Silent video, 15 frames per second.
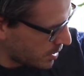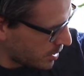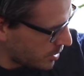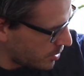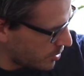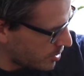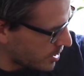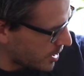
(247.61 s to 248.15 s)

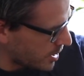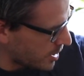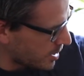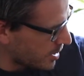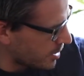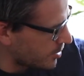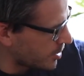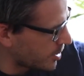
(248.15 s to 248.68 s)
You'll take
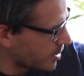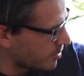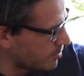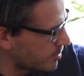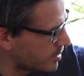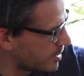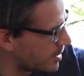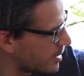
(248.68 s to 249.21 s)
it. There you go.
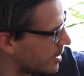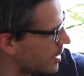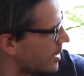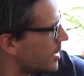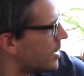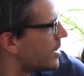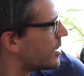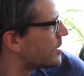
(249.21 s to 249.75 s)

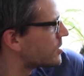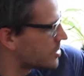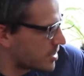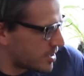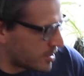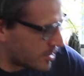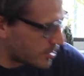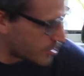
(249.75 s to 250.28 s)

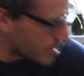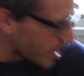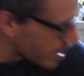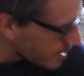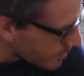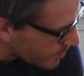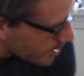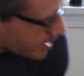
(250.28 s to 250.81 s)
Just to distract him,